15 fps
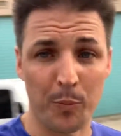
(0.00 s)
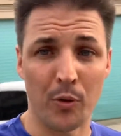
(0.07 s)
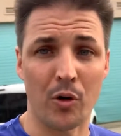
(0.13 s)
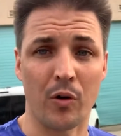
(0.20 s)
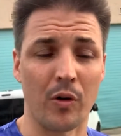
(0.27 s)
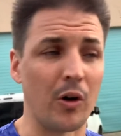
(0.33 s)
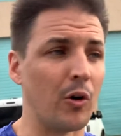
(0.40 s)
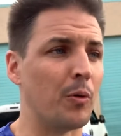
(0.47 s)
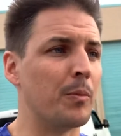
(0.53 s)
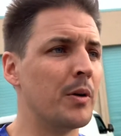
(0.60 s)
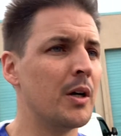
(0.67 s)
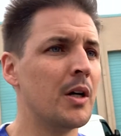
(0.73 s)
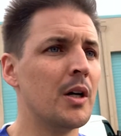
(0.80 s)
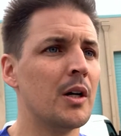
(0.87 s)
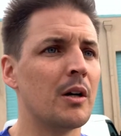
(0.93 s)
chrome
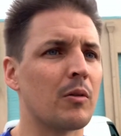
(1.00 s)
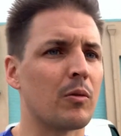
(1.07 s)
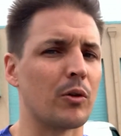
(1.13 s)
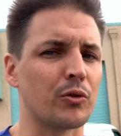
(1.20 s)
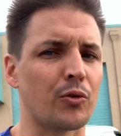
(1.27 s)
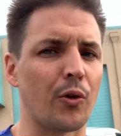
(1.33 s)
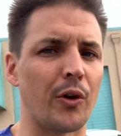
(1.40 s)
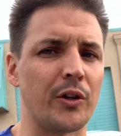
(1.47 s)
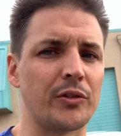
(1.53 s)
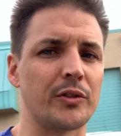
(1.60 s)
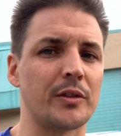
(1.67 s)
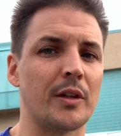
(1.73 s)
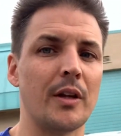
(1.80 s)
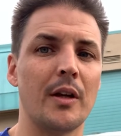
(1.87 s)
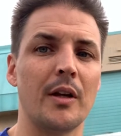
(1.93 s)
Rolls Royce,
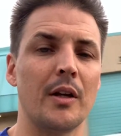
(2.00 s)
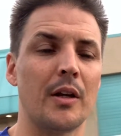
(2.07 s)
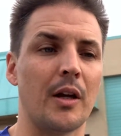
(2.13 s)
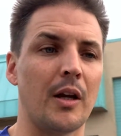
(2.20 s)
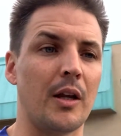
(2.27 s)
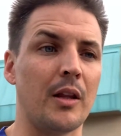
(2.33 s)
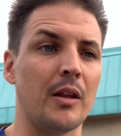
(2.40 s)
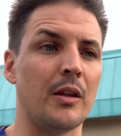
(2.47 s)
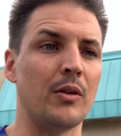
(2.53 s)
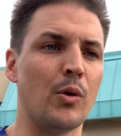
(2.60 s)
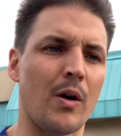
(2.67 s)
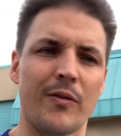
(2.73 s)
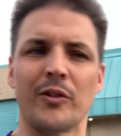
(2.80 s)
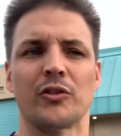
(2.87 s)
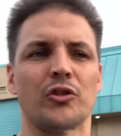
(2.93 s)
and
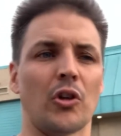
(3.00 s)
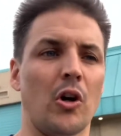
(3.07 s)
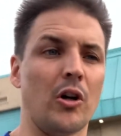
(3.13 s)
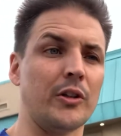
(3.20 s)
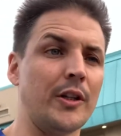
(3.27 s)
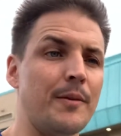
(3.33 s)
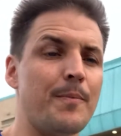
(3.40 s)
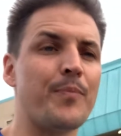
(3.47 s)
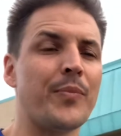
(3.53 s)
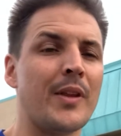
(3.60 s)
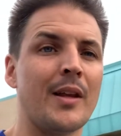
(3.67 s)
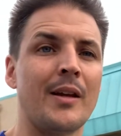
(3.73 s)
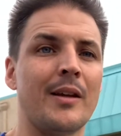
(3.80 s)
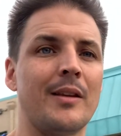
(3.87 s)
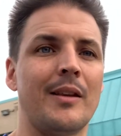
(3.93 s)
whoever installed it,
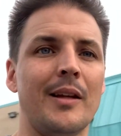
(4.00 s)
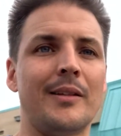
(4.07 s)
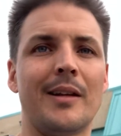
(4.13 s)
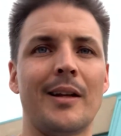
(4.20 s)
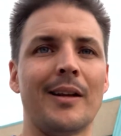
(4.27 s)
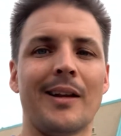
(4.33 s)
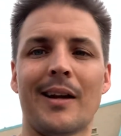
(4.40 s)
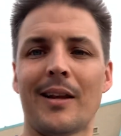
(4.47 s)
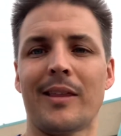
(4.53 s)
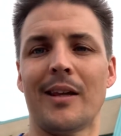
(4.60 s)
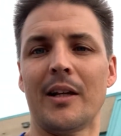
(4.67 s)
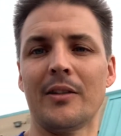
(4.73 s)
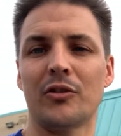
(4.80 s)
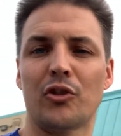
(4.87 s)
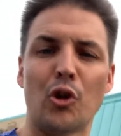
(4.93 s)
they did a lot of
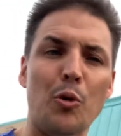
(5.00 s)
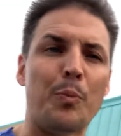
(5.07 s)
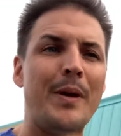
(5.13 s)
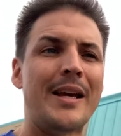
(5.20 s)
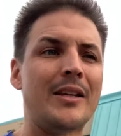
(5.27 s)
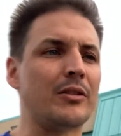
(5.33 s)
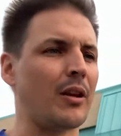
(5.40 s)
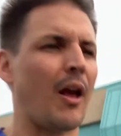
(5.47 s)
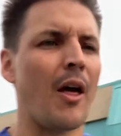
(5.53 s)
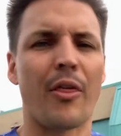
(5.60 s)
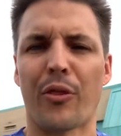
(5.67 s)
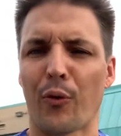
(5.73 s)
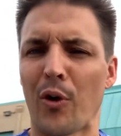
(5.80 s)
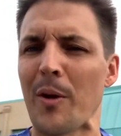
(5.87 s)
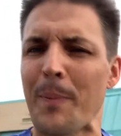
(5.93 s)
things: 2-piece,
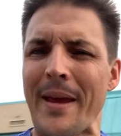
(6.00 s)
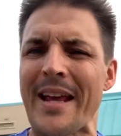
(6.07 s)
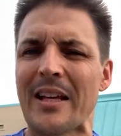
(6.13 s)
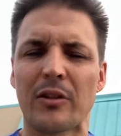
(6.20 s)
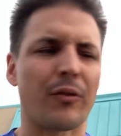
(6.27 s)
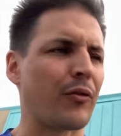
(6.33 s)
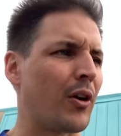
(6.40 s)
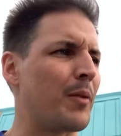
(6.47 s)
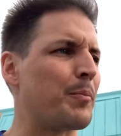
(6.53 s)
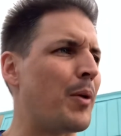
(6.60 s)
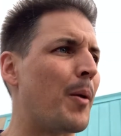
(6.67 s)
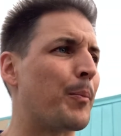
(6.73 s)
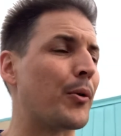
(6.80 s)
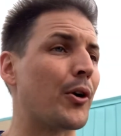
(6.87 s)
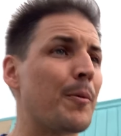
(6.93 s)
3-piece front
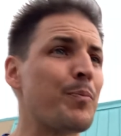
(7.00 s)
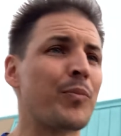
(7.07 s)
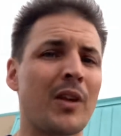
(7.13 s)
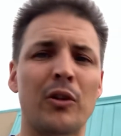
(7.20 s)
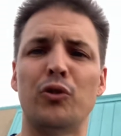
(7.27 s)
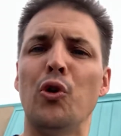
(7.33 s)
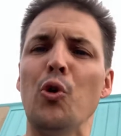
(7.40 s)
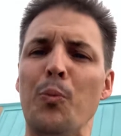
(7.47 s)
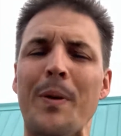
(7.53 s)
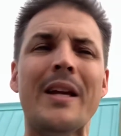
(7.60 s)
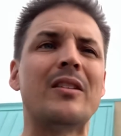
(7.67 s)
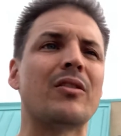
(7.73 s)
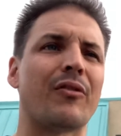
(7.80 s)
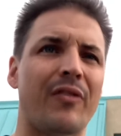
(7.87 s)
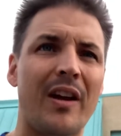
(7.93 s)
bumper, 2-piece
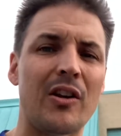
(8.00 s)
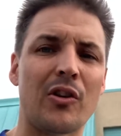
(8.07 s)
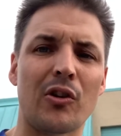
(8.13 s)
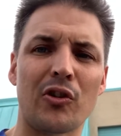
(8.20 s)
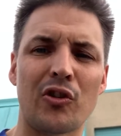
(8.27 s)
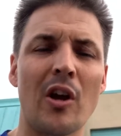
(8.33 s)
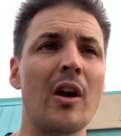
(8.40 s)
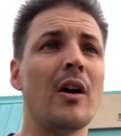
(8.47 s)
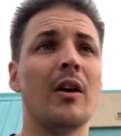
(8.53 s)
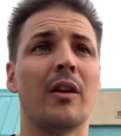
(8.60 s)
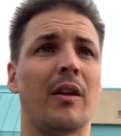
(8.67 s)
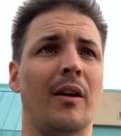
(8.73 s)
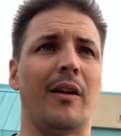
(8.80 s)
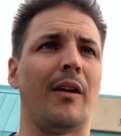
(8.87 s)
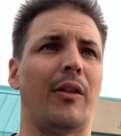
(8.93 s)
fenders,
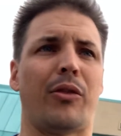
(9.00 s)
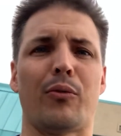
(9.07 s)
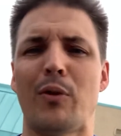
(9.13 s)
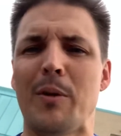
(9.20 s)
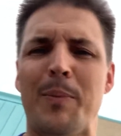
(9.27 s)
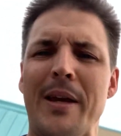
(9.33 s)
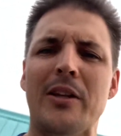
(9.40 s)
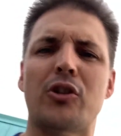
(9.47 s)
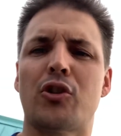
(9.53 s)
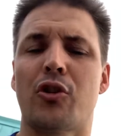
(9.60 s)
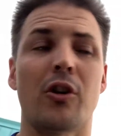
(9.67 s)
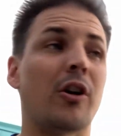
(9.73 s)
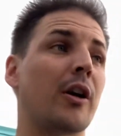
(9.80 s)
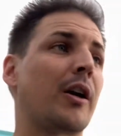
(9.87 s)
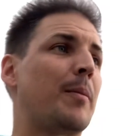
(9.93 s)
3-piece
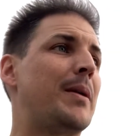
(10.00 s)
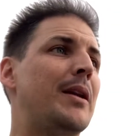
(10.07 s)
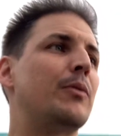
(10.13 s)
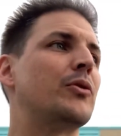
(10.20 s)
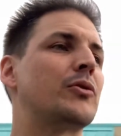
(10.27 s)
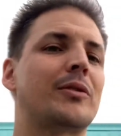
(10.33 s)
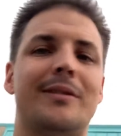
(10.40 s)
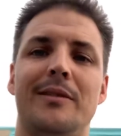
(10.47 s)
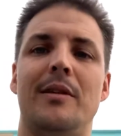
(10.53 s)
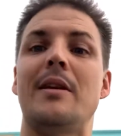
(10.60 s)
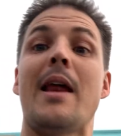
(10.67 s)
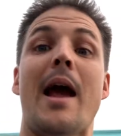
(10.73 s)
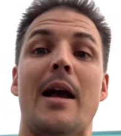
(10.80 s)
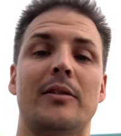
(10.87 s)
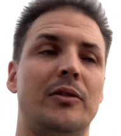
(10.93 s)
trunk. I mean, it was
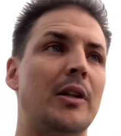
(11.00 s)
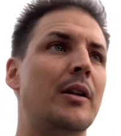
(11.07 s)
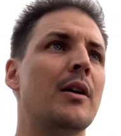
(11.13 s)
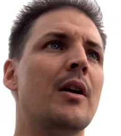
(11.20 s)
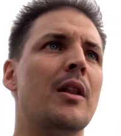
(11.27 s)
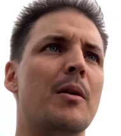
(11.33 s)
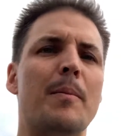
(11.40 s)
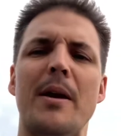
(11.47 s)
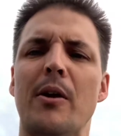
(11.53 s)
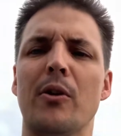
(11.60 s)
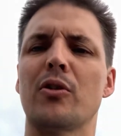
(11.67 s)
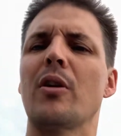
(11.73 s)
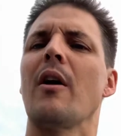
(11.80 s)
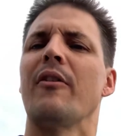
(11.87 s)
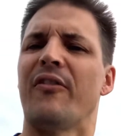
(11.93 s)
nasty. The
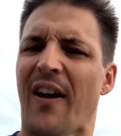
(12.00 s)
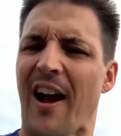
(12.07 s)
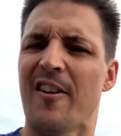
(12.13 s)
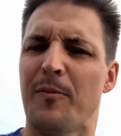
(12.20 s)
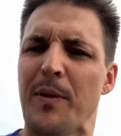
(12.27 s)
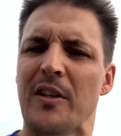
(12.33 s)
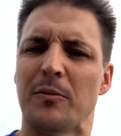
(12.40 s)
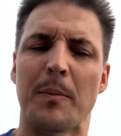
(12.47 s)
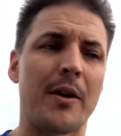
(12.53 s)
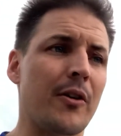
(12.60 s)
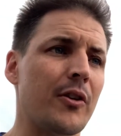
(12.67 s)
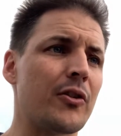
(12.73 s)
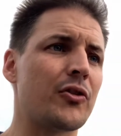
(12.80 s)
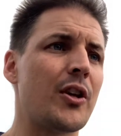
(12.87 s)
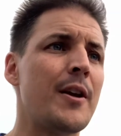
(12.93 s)
mirrors, 5-piece
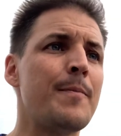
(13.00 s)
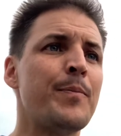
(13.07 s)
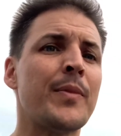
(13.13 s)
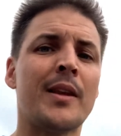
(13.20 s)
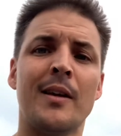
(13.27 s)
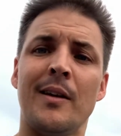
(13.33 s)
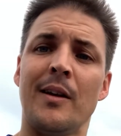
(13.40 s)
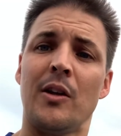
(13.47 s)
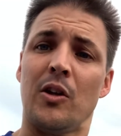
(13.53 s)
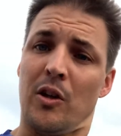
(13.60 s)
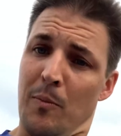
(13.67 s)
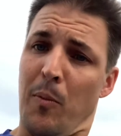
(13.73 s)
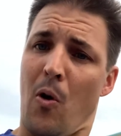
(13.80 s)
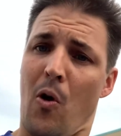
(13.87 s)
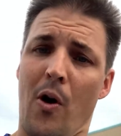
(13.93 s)
mirrors. Your
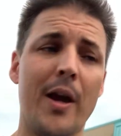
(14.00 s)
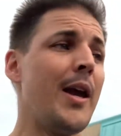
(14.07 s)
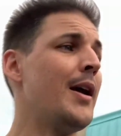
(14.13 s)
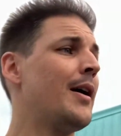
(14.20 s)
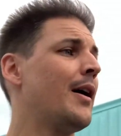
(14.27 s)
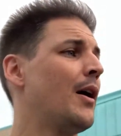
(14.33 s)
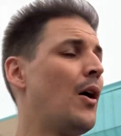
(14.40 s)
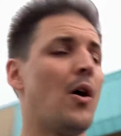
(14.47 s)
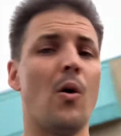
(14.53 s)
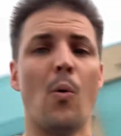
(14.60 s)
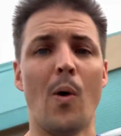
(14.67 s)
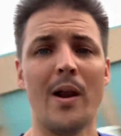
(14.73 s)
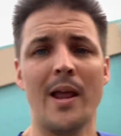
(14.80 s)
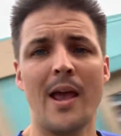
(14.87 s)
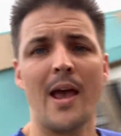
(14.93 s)
boy
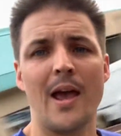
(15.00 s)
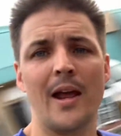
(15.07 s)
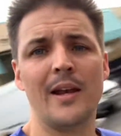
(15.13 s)
went ahead